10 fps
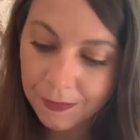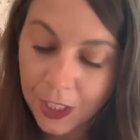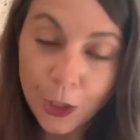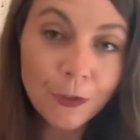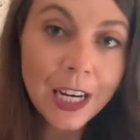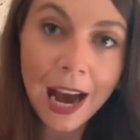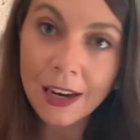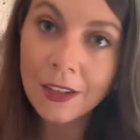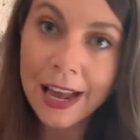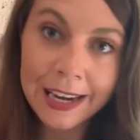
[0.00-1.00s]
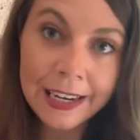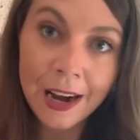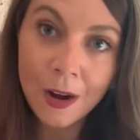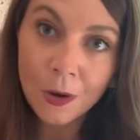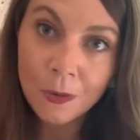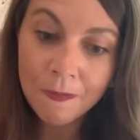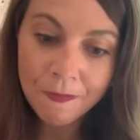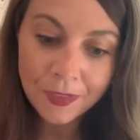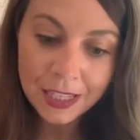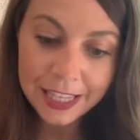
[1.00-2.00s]
You've got to let it go.
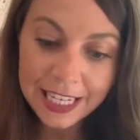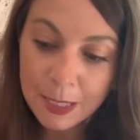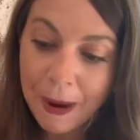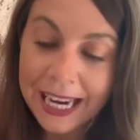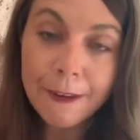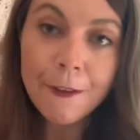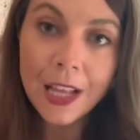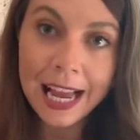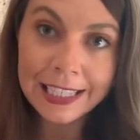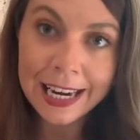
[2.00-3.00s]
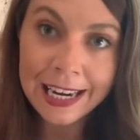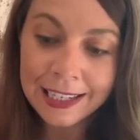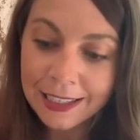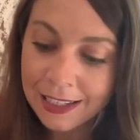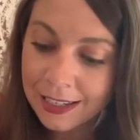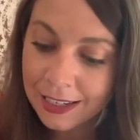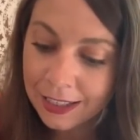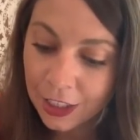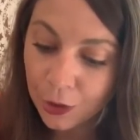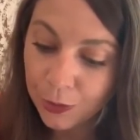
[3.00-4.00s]
This painful ending,
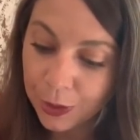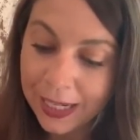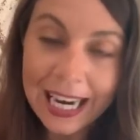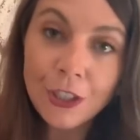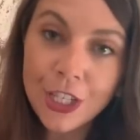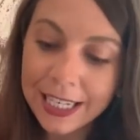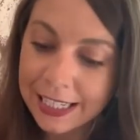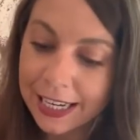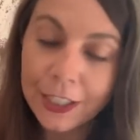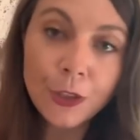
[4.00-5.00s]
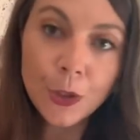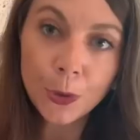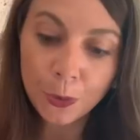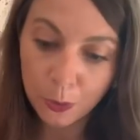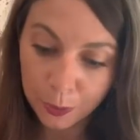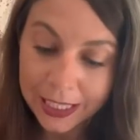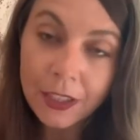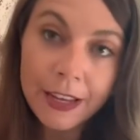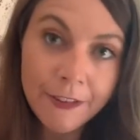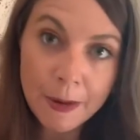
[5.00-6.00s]
you can't just continue to
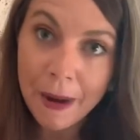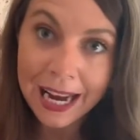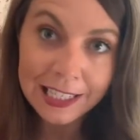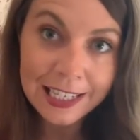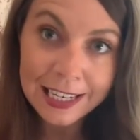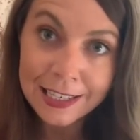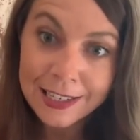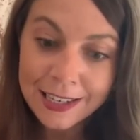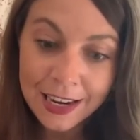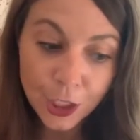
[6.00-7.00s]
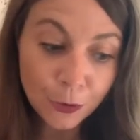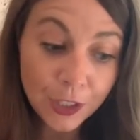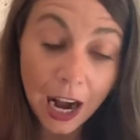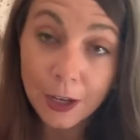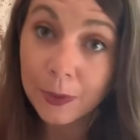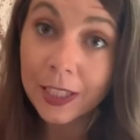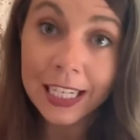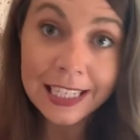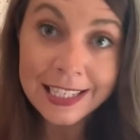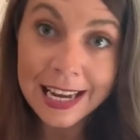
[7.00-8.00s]
relive it, Pisces. You've got to
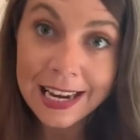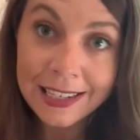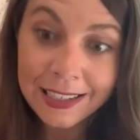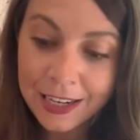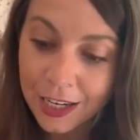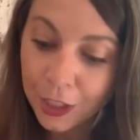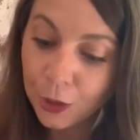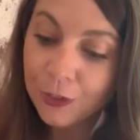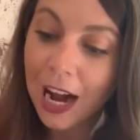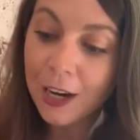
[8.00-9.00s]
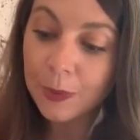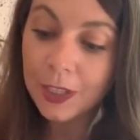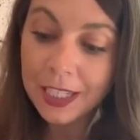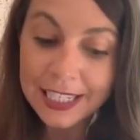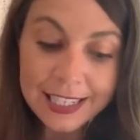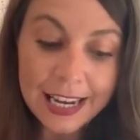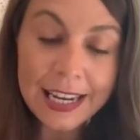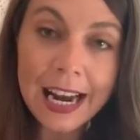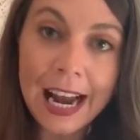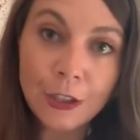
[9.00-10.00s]
release it. You've got to release
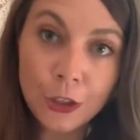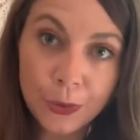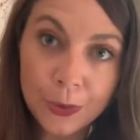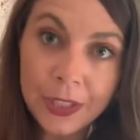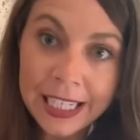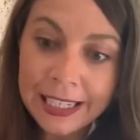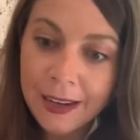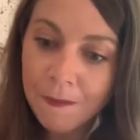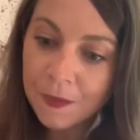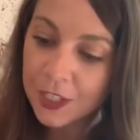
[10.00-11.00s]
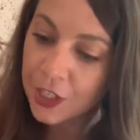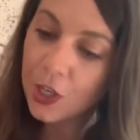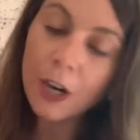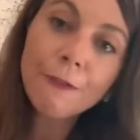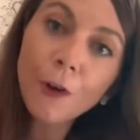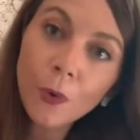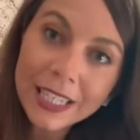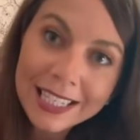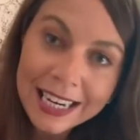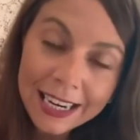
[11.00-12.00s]
it and truly start
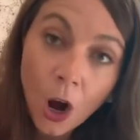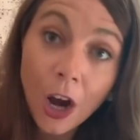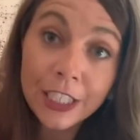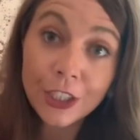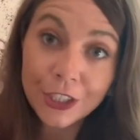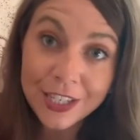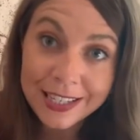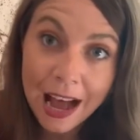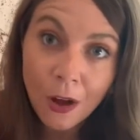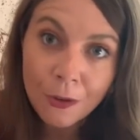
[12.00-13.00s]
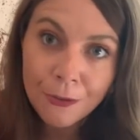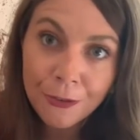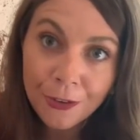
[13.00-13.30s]
focusing on yourself.